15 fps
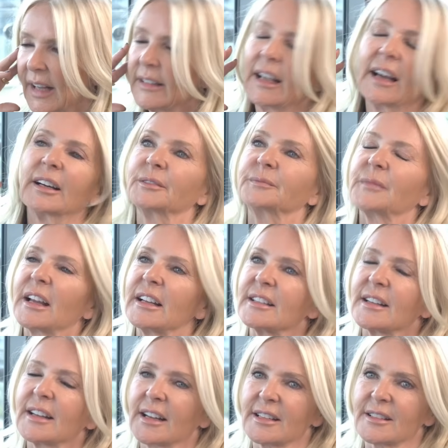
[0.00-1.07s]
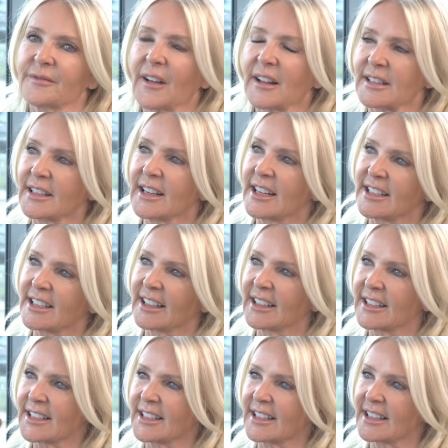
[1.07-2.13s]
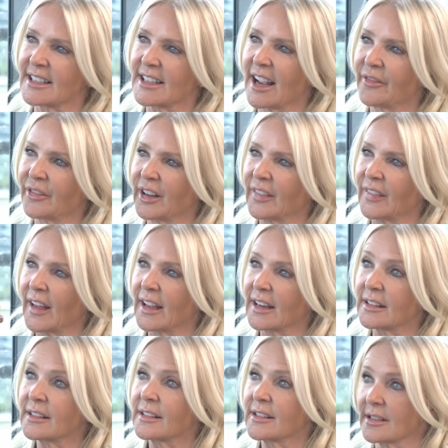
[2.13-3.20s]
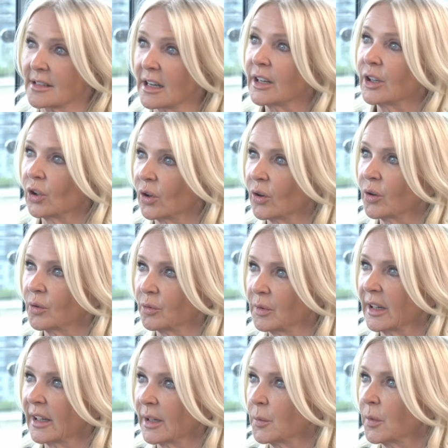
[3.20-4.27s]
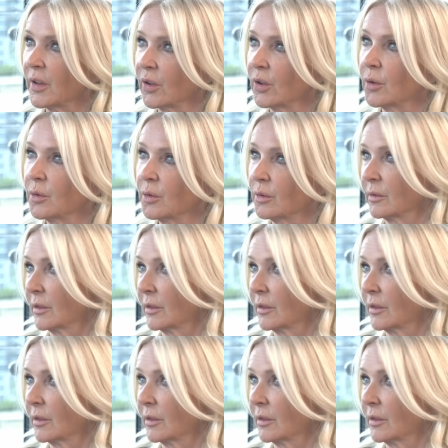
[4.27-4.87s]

Yeah, it's fascinating, isn't it? Having that dialogue really with your